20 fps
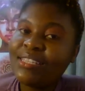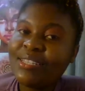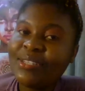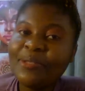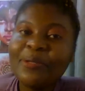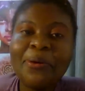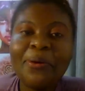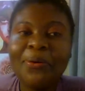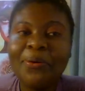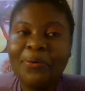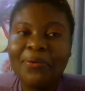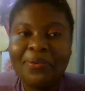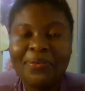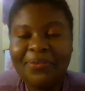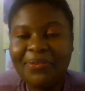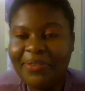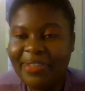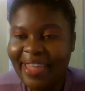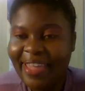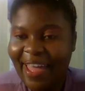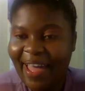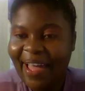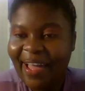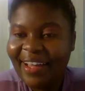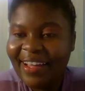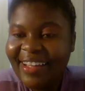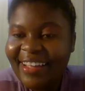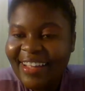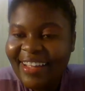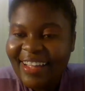So yeah.
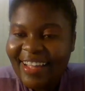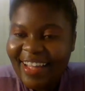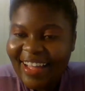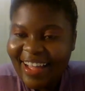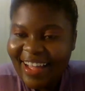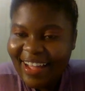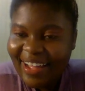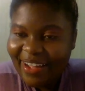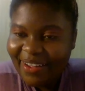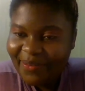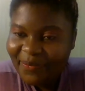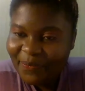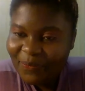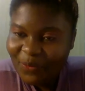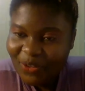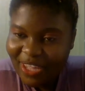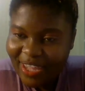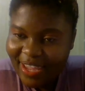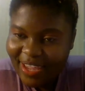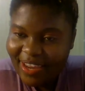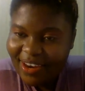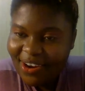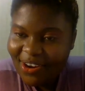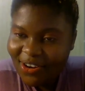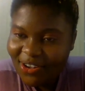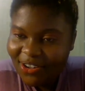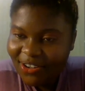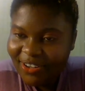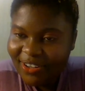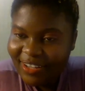Um okay,
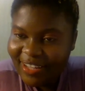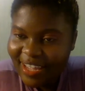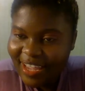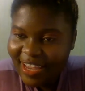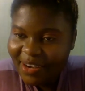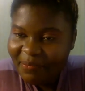no.